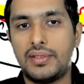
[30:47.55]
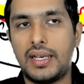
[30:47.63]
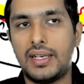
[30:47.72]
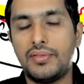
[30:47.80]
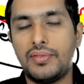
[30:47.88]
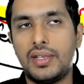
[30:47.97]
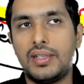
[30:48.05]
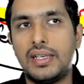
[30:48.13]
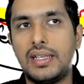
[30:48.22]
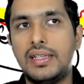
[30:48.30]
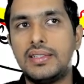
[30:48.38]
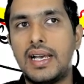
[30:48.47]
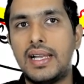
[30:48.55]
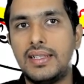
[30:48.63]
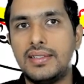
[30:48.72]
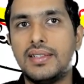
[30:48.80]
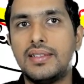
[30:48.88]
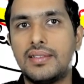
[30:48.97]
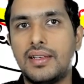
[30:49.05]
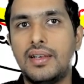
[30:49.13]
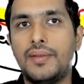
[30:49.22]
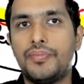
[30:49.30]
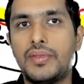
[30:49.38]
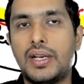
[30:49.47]
That is where the real challenge is,
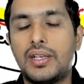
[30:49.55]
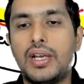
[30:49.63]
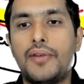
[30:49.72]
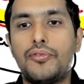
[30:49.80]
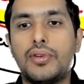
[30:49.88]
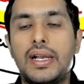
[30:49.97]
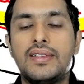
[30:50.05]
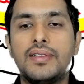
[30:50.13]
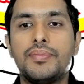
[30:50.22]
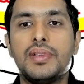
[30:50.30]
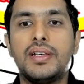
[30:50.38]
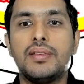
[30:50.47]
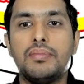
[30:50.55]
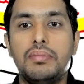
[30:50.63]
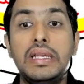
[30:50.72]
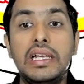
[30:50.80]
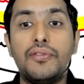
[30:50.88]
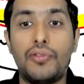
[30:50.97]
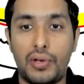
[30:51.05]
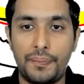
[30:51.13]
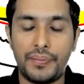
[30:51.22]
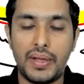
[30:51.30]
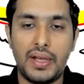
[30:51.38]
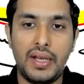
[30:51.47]
that you have to write something meaningful.
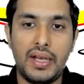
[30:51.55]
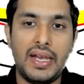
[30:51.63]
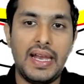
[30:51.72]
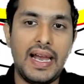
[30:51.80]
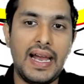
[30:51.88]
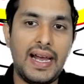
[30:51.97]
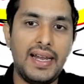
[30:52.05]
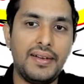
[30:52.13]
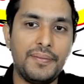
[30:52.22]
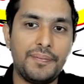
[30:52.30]
And